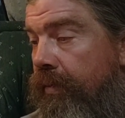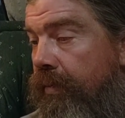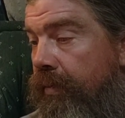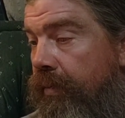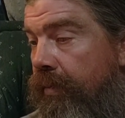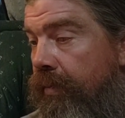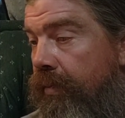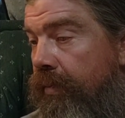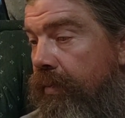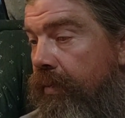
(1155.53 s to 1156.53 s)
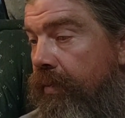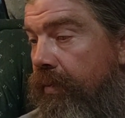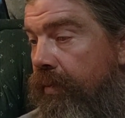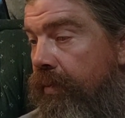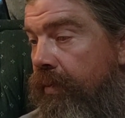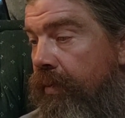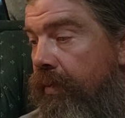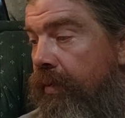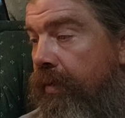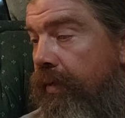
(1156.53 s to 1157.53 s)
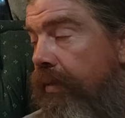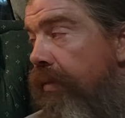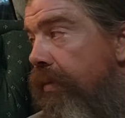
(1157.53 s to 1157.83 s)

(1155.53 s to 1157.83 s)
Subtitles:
(silent)